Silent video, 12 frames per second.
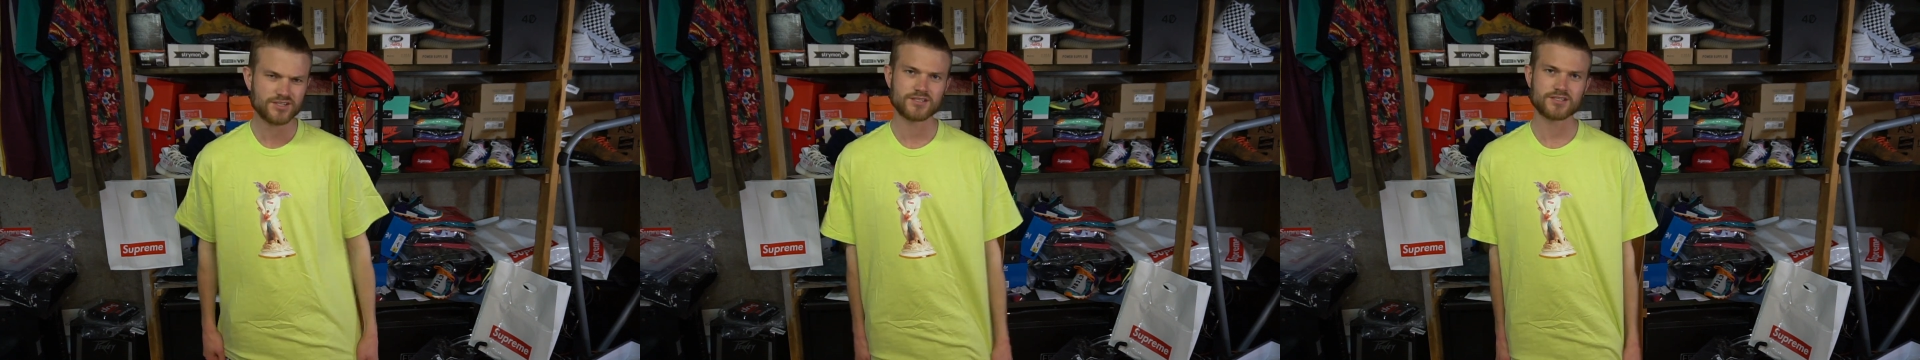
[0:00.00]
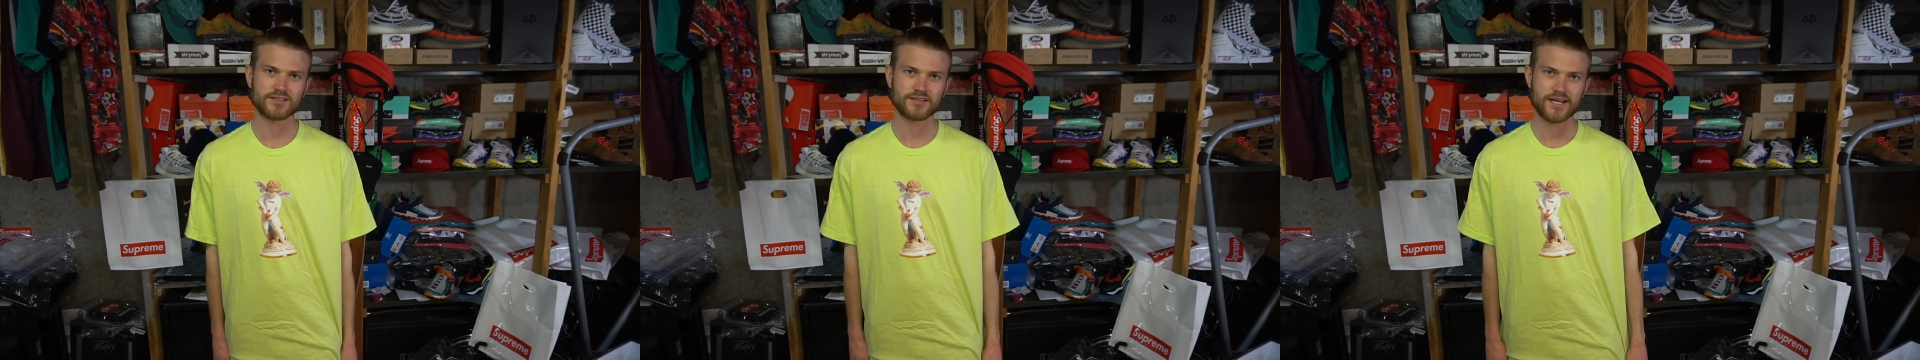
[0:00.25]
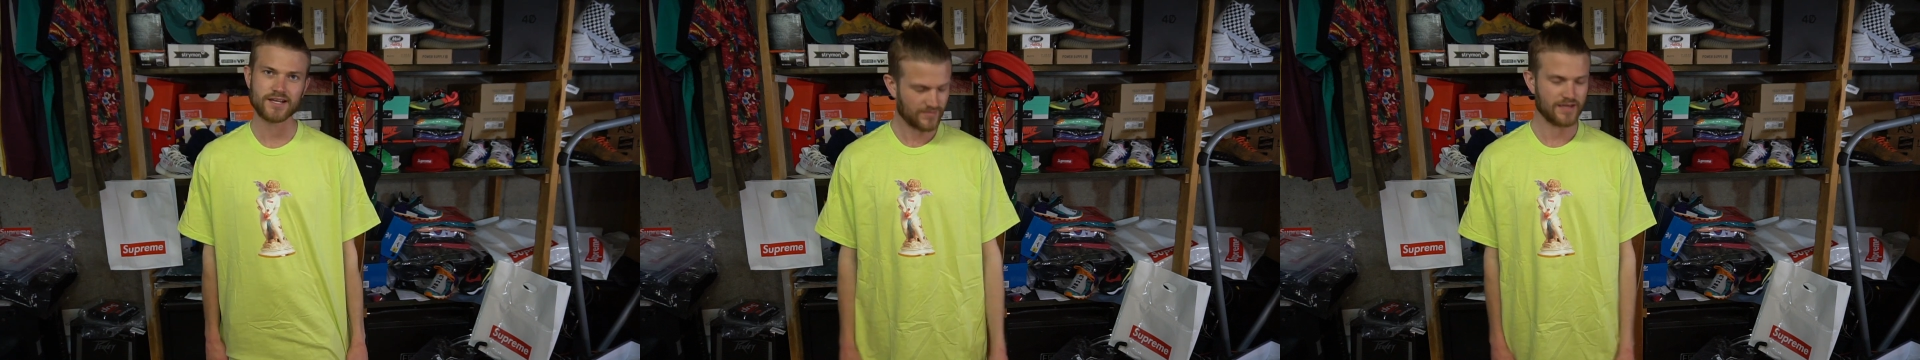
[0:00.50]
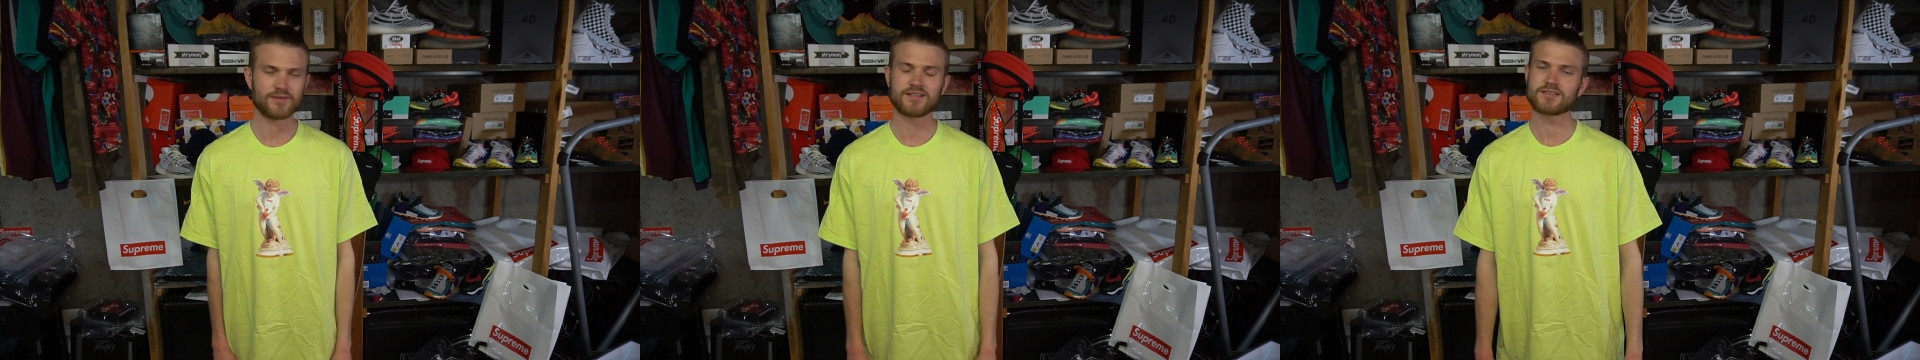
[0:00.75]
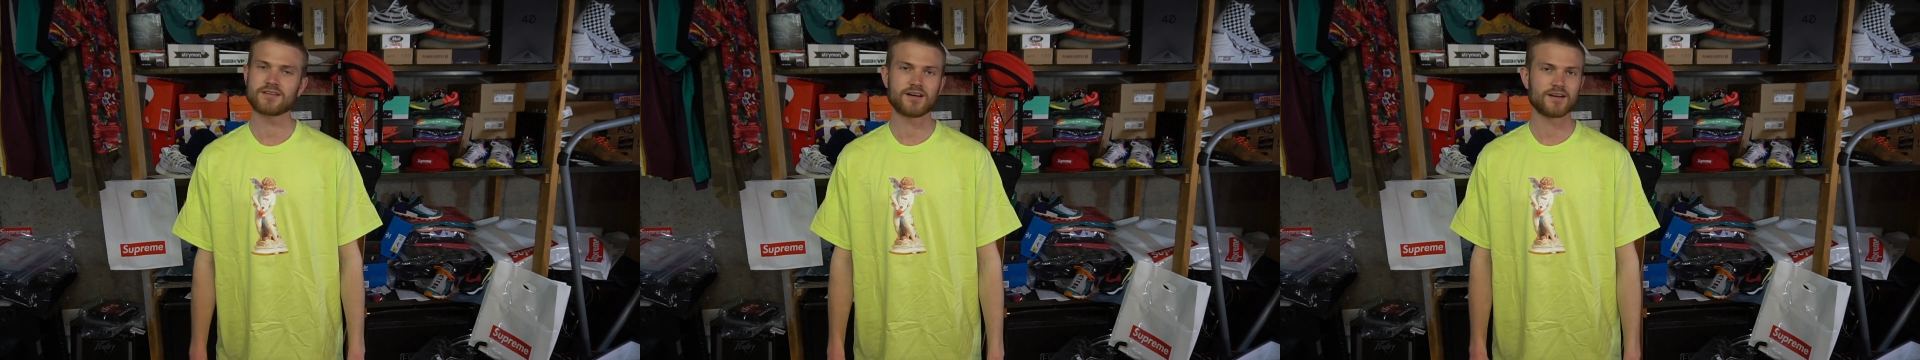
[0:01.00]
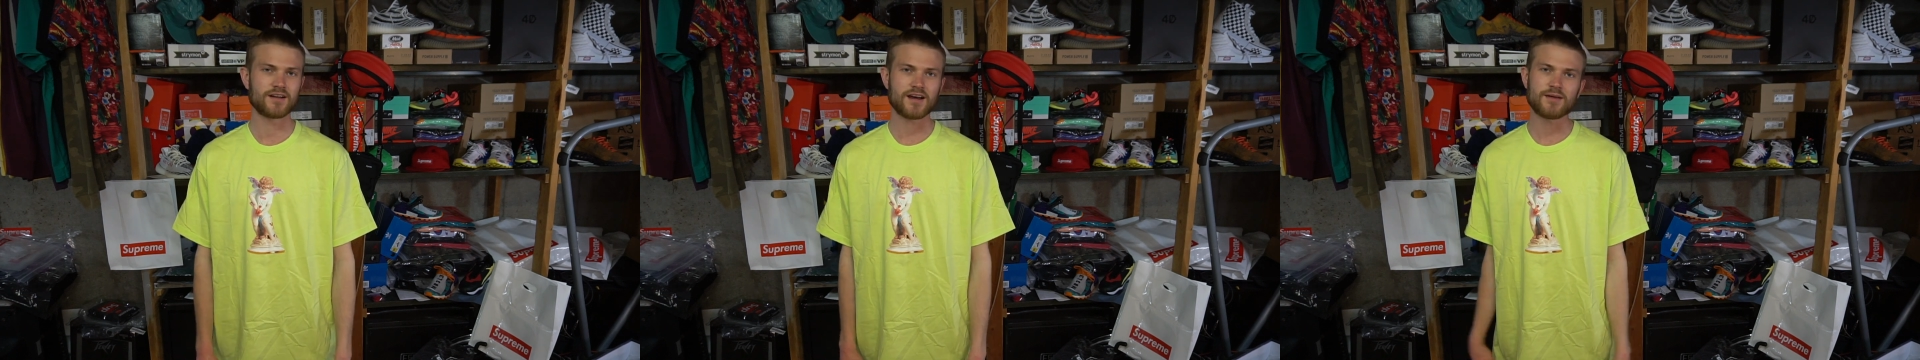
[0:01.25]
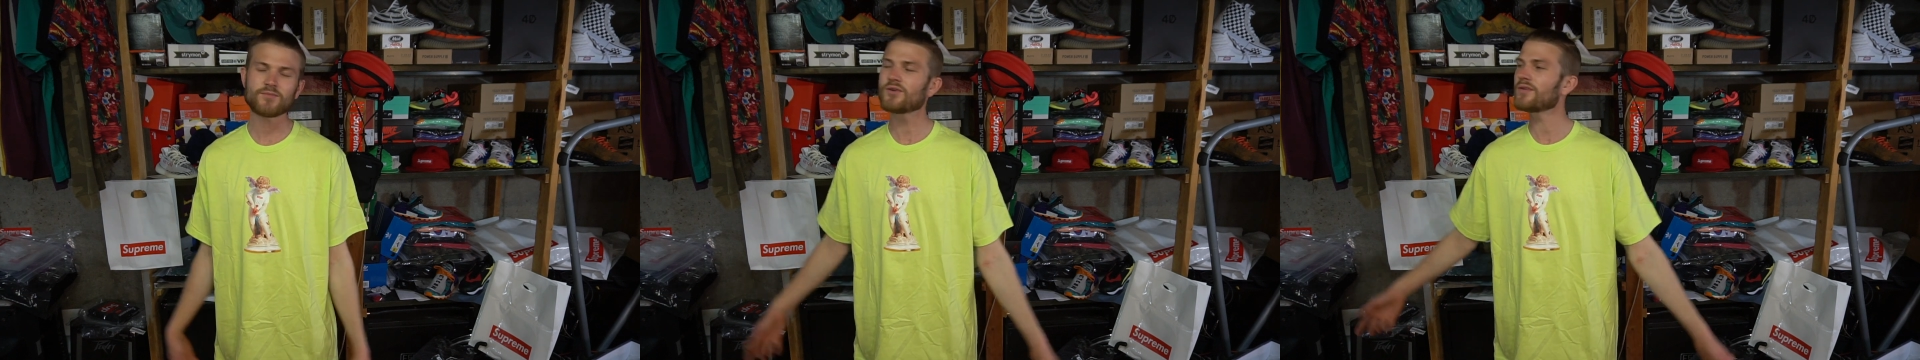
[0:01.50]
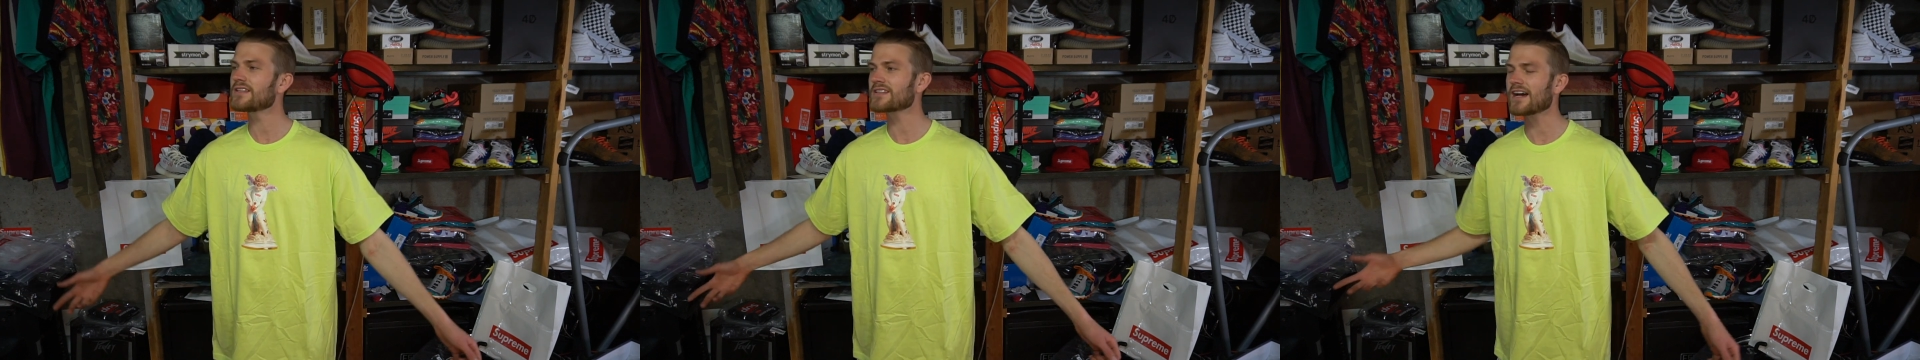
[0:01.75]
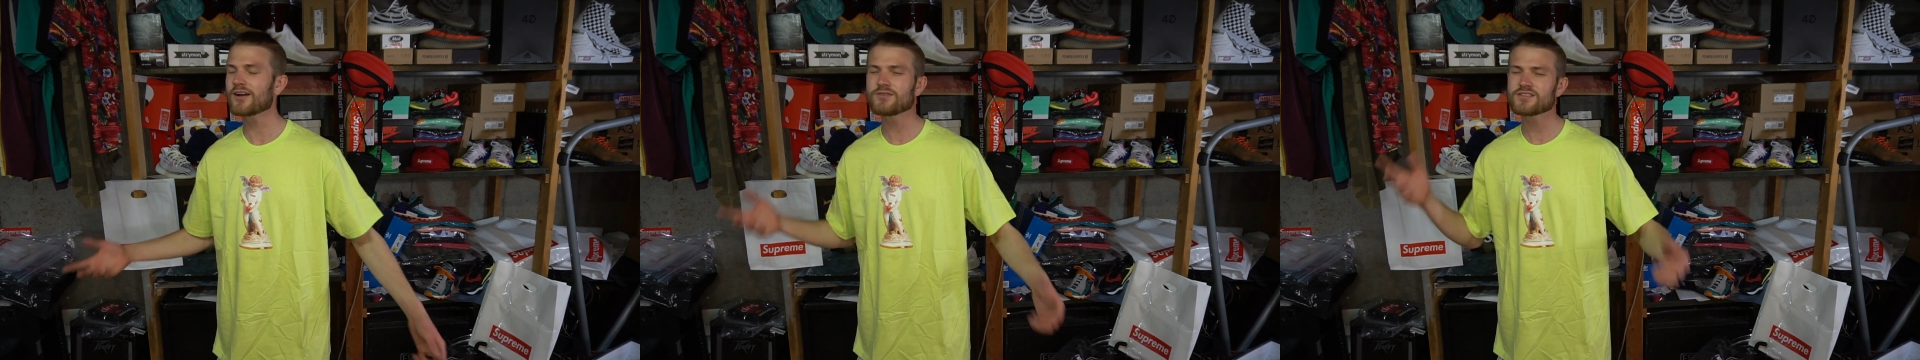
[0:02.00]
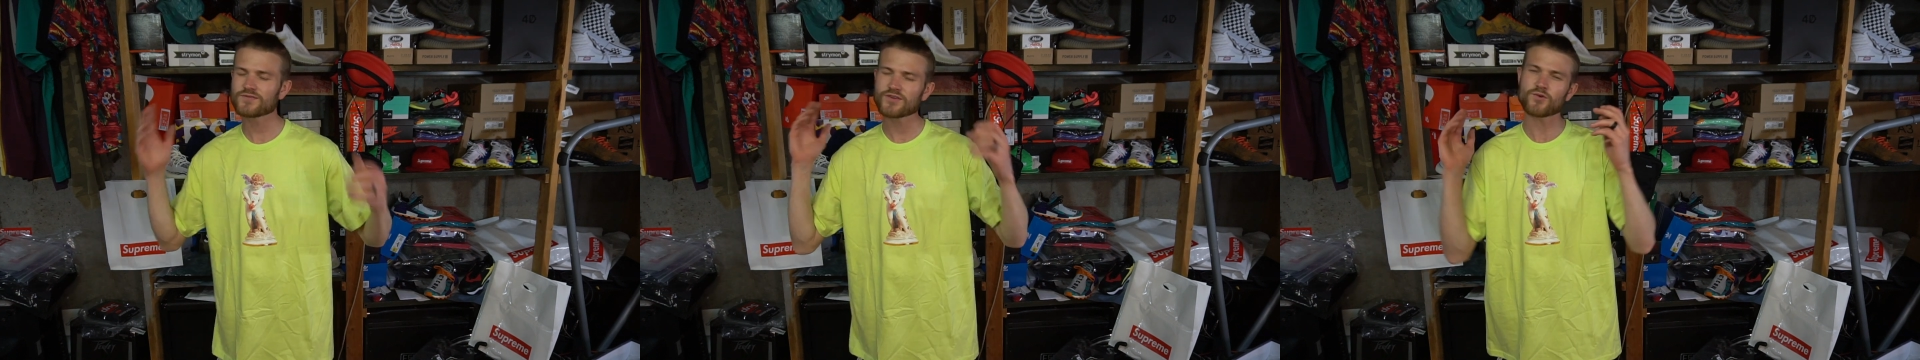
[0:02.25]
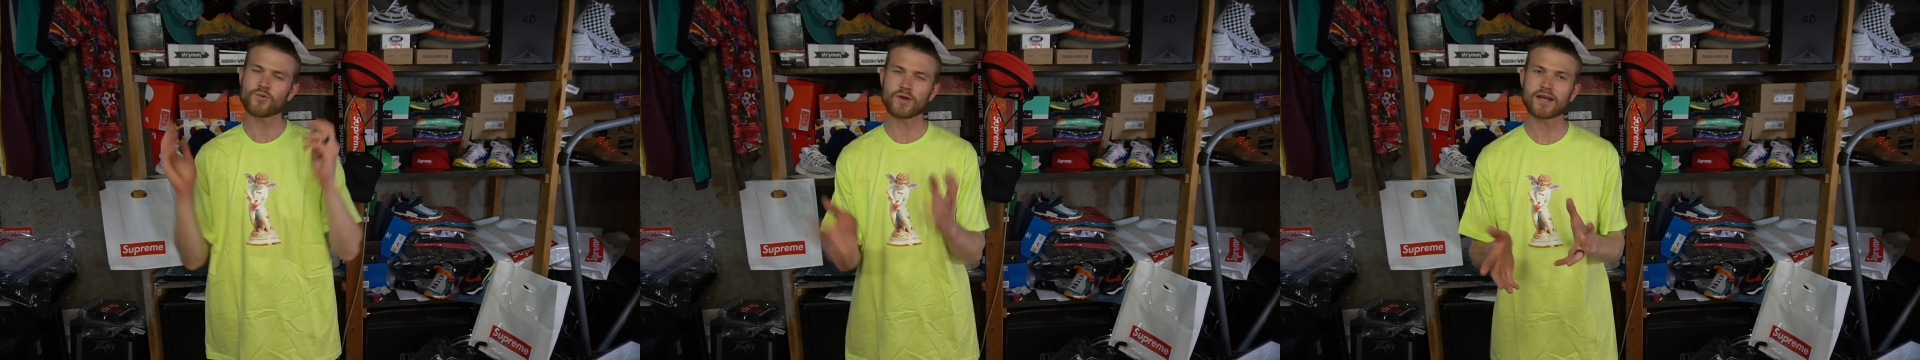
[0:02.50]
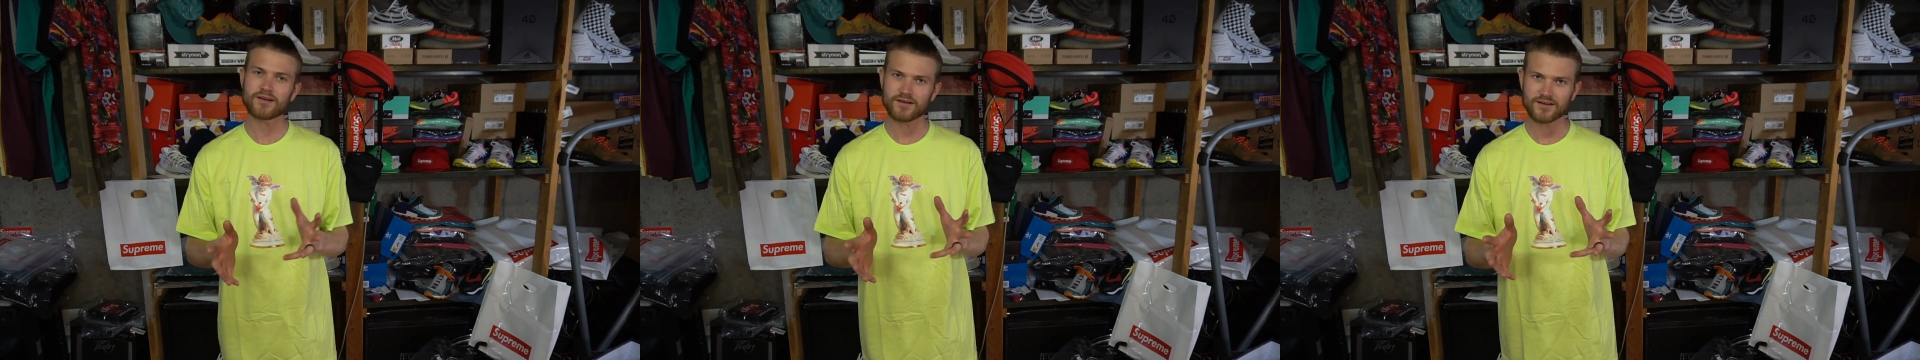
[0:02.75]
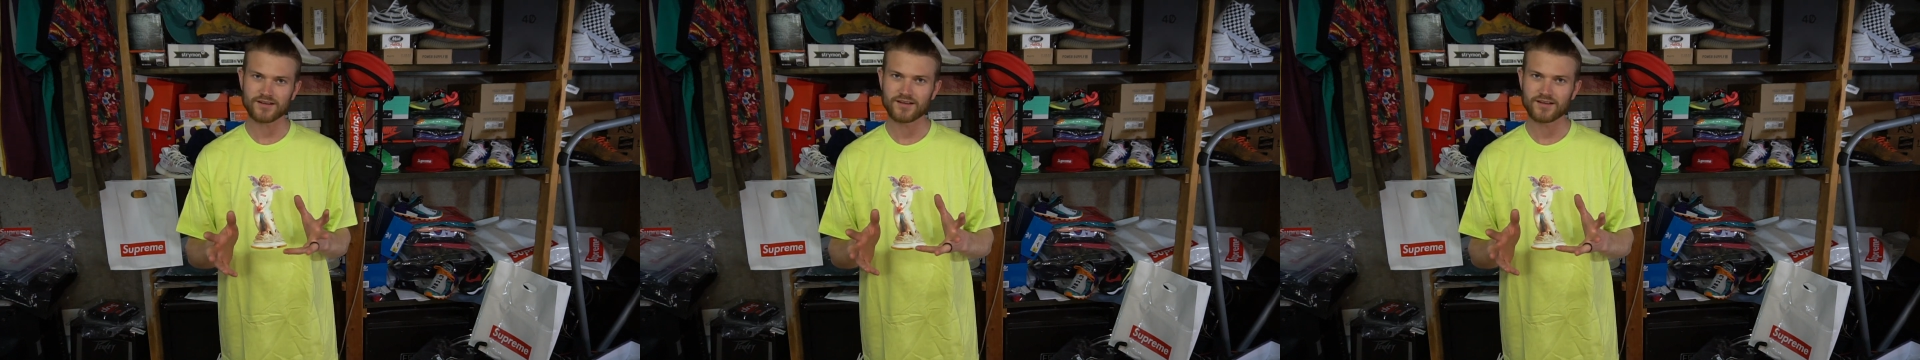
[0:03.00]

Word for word: it's just the length, maybe it's not. I'm always, I always feel weird.